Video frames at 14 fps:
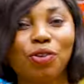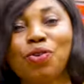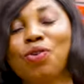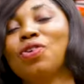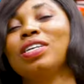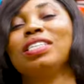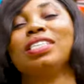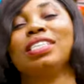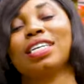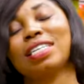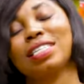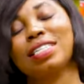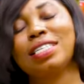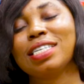You
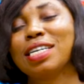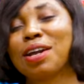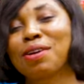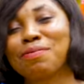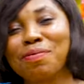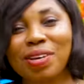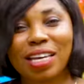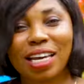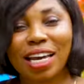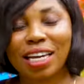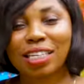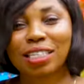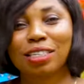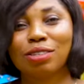just DM me
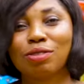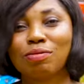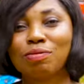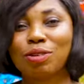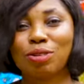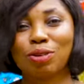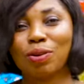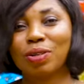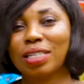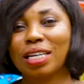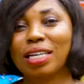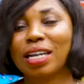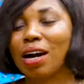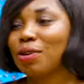and you'll be
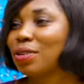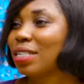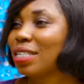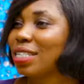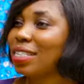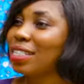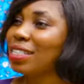sorted out.